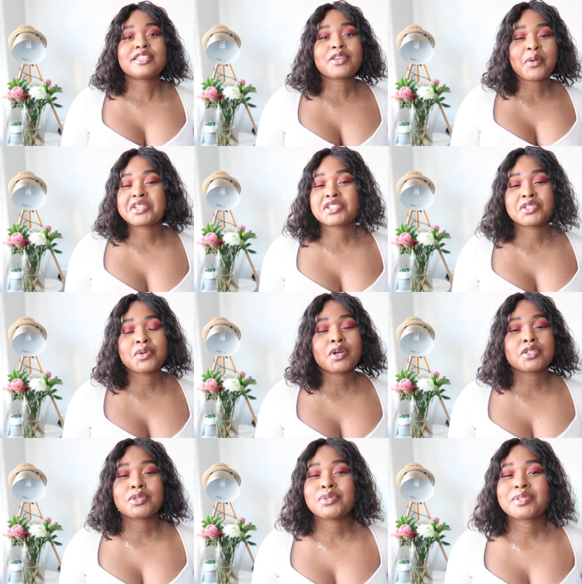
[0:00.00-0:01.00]
These are questions you
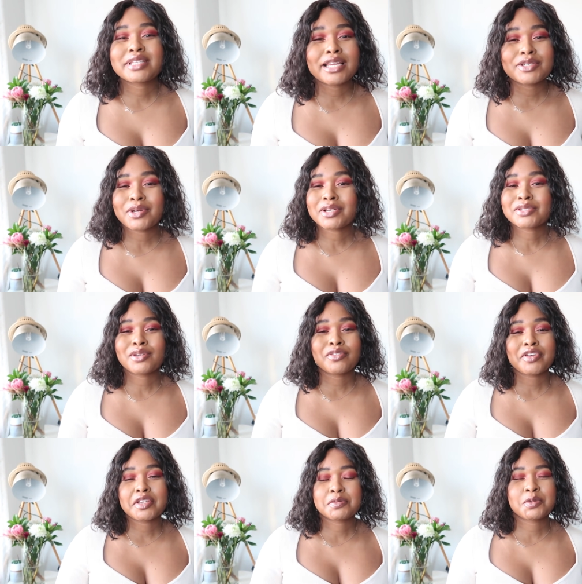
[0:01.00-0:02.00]
are too scared to ask your
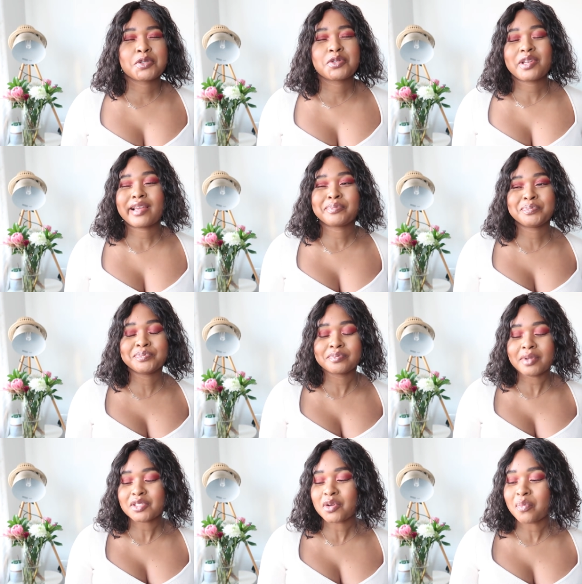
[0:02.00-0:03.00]
face because you're like, mm,
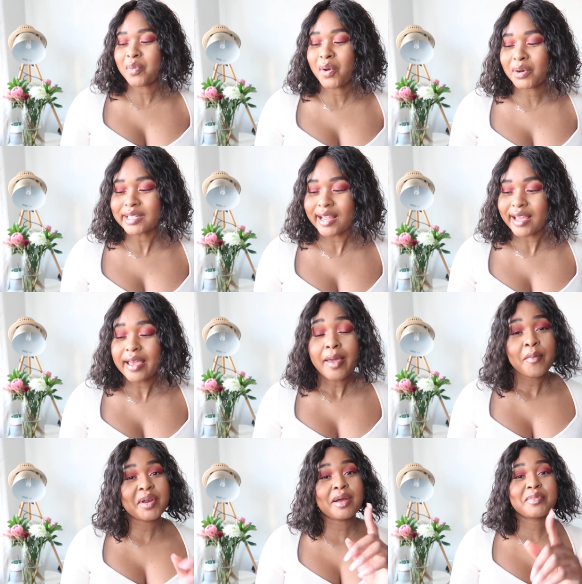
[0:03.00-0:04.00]
that's on pop.
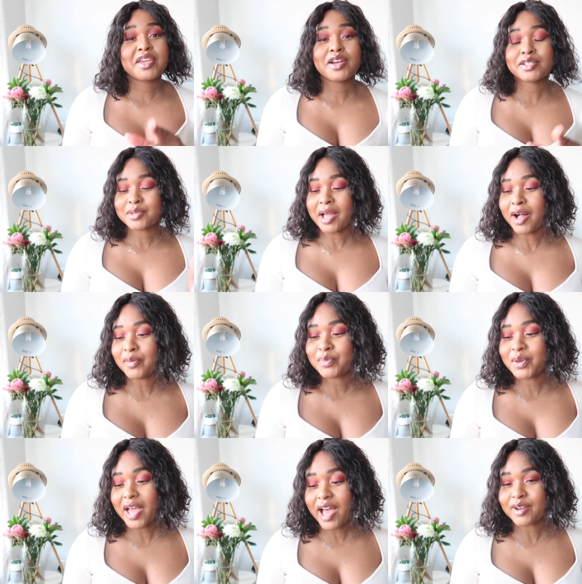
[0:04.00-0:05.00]
But I'm here to help
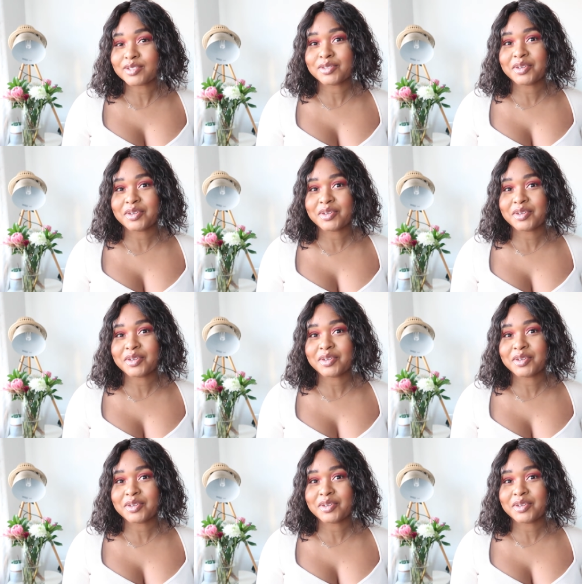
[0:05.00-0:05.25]
you out,